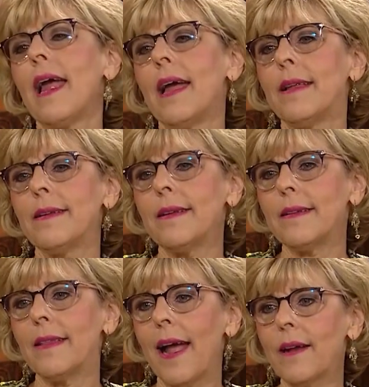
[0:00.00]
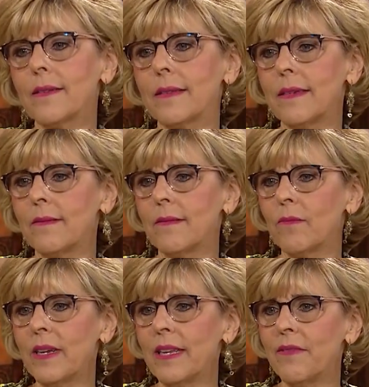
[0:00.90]
And the house that
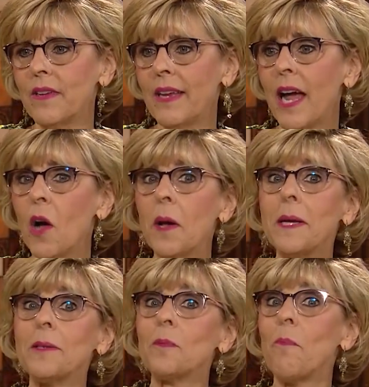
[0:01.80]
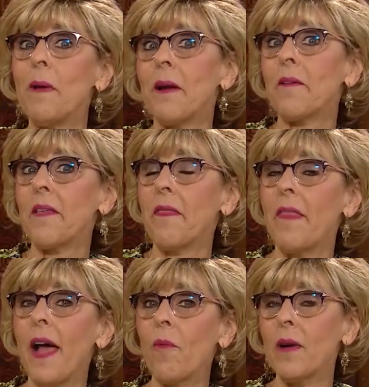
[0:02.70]
we live in now is bigger than
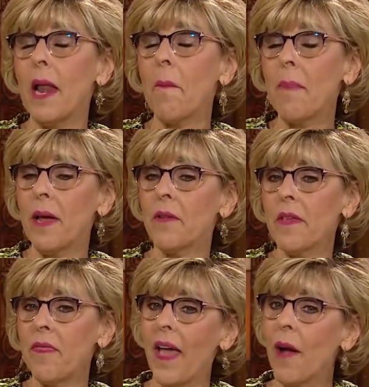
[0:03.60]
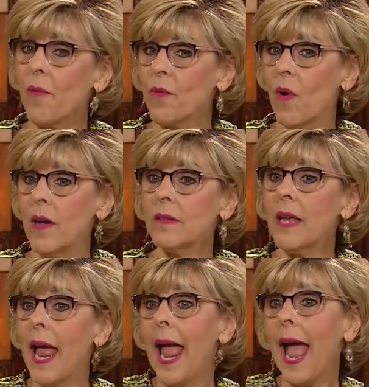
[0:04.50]
that one and better than that one was.
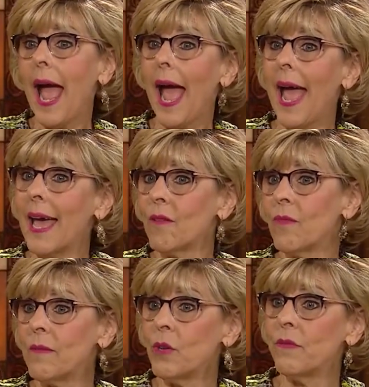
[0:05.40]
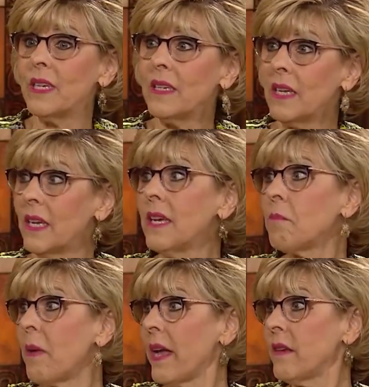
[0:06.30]
And we moved into
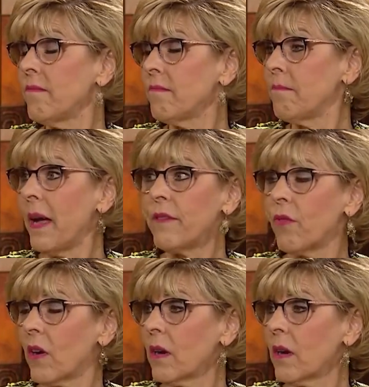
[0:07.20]
it, paid for it.